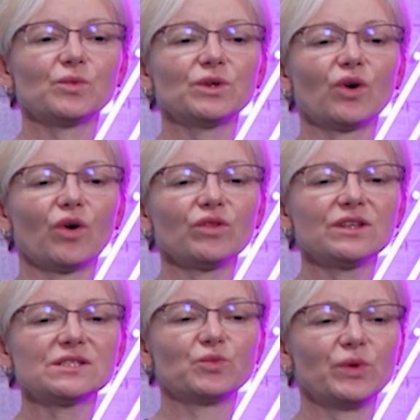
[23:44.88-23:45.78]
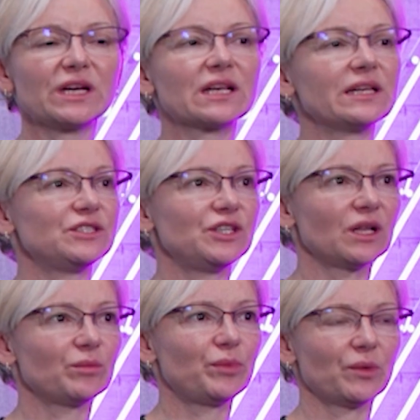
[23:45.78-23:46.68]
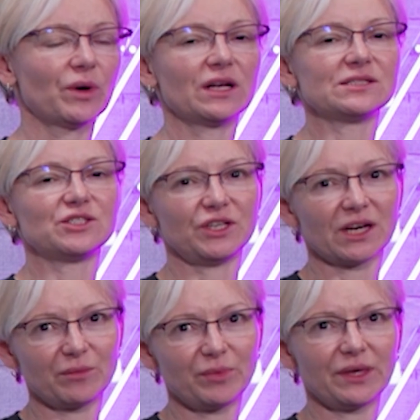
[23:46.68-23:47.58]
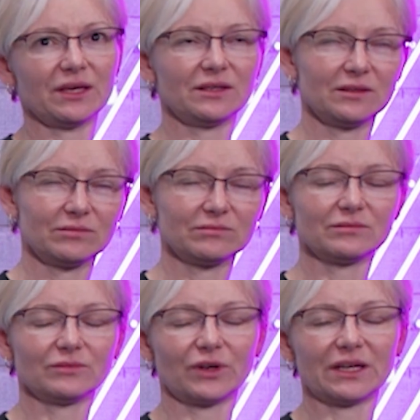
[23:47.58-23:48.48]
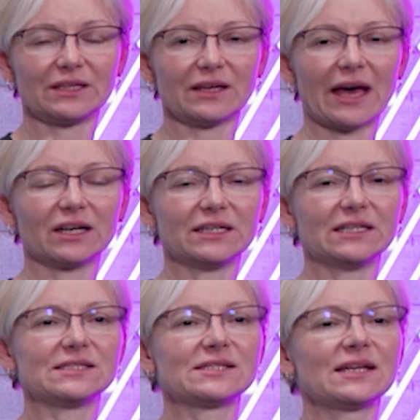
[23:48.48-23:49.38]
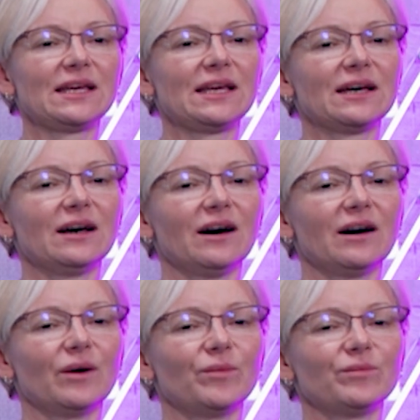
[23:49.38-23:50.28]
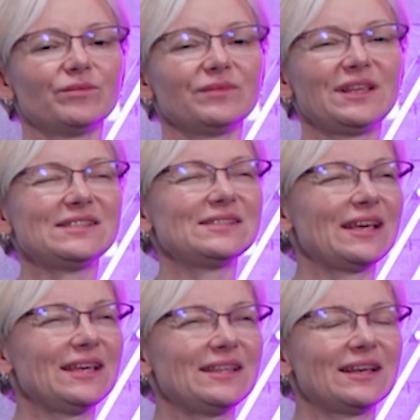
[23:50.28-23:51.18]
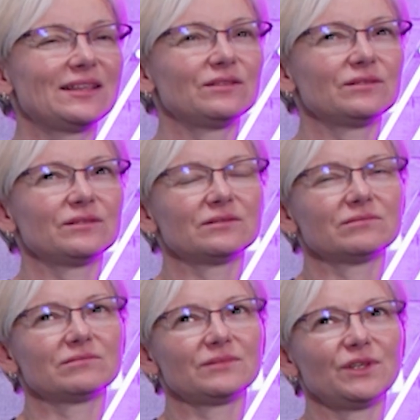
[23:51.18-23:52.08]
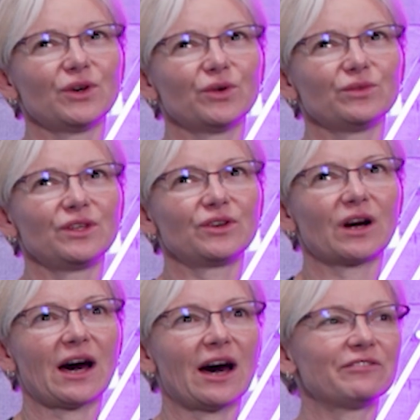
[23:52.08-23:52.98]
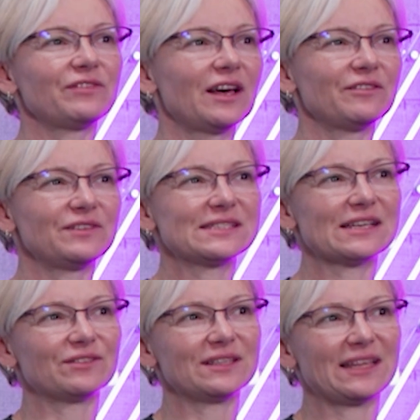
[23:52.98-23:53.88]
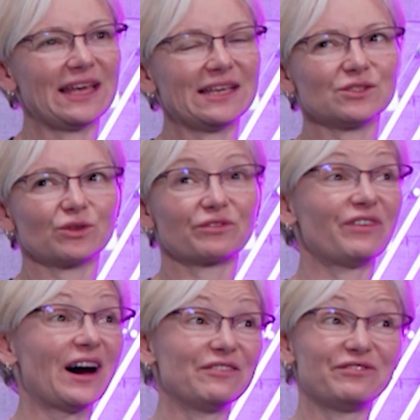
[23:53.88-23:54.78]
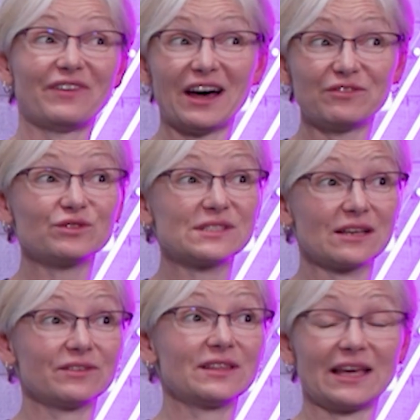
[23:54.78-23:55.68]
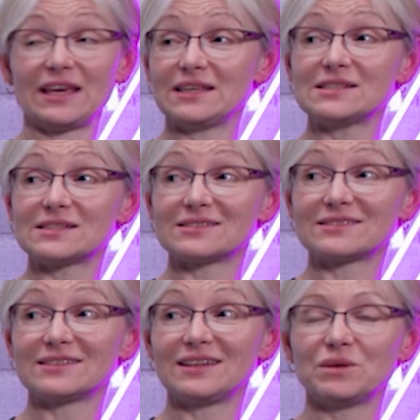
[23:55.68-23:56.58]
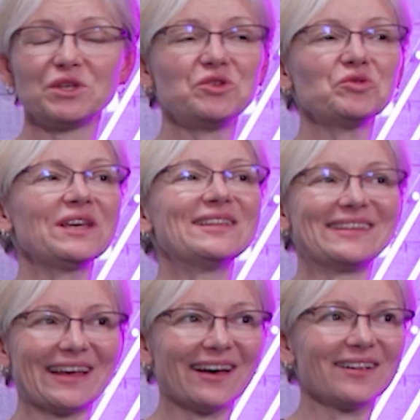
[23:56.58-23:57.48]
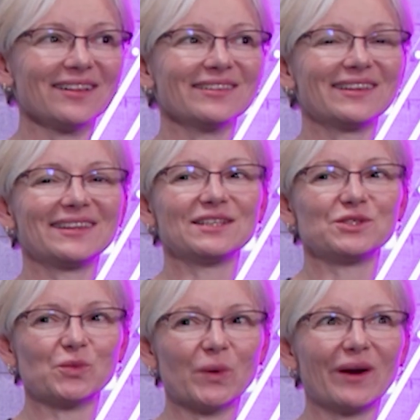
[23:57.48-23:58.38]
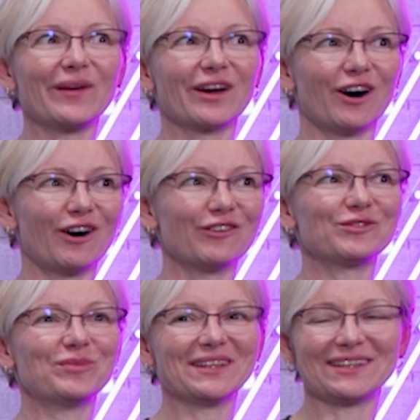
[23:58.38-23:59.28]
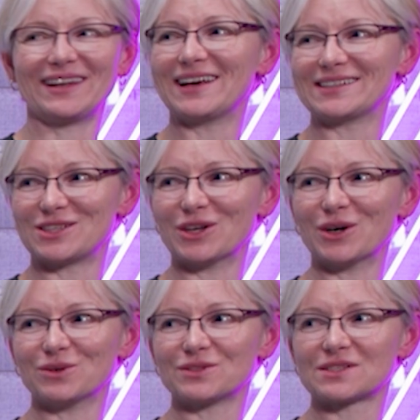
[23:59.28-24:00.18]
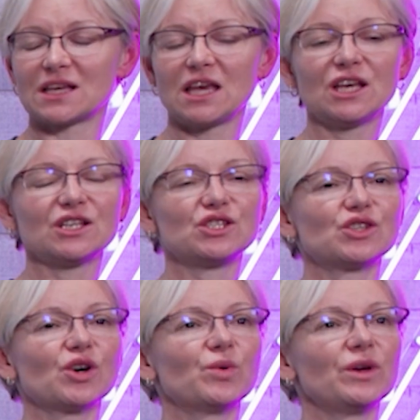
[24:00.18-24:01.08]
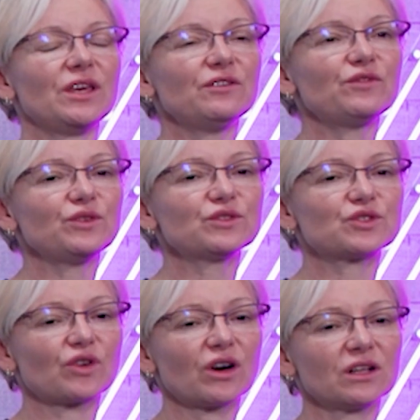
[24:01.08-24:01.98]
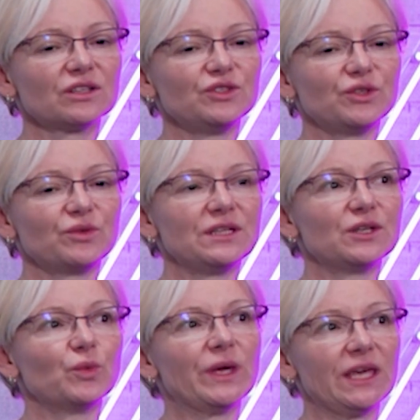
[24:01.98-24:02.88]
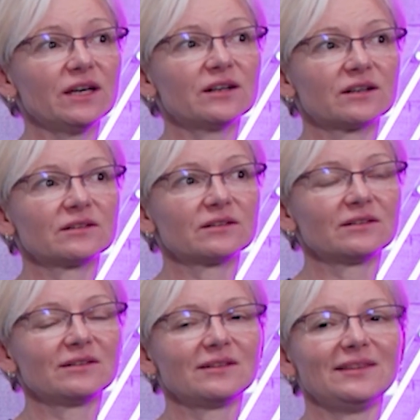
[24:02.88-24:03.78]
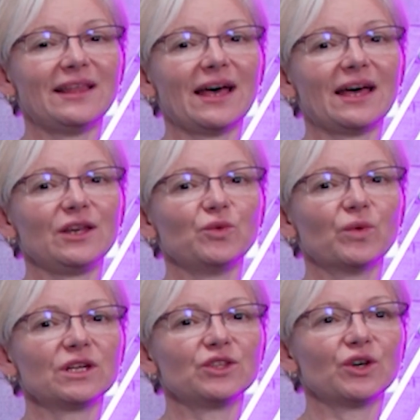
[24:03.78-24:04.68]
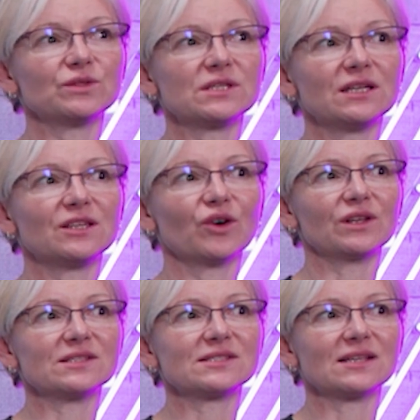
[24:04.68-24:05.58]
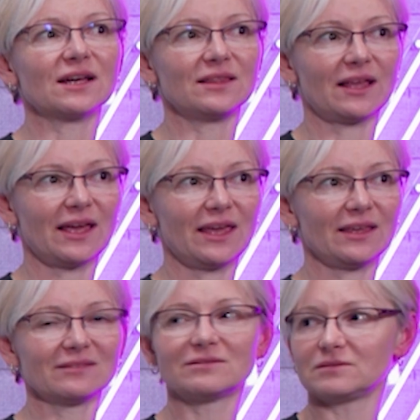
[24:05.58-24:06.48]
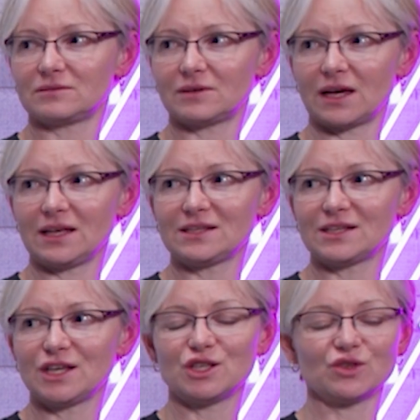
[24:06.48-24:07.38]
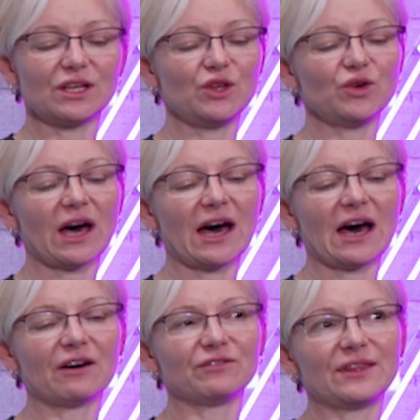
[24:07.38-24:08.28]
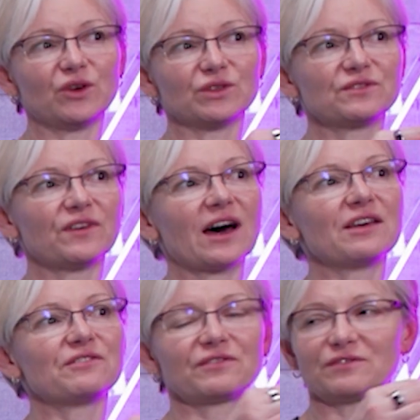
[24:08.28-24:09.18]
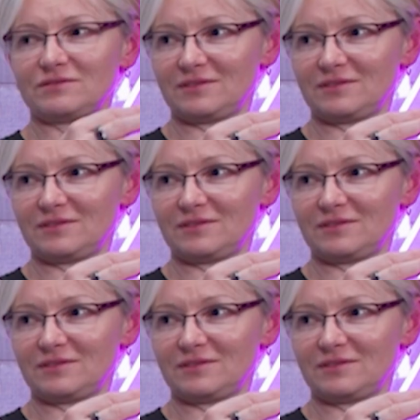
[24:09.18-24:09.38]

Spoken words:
with all these weekly GLP-1s, GIP, right, agonists, they say that, their half-life is 7 days or 5 to 7 days. But you can tell that it's wearing off by the next dose. So if you struggle during the week, then you want to dose it a Sunday, right? So then you have those 5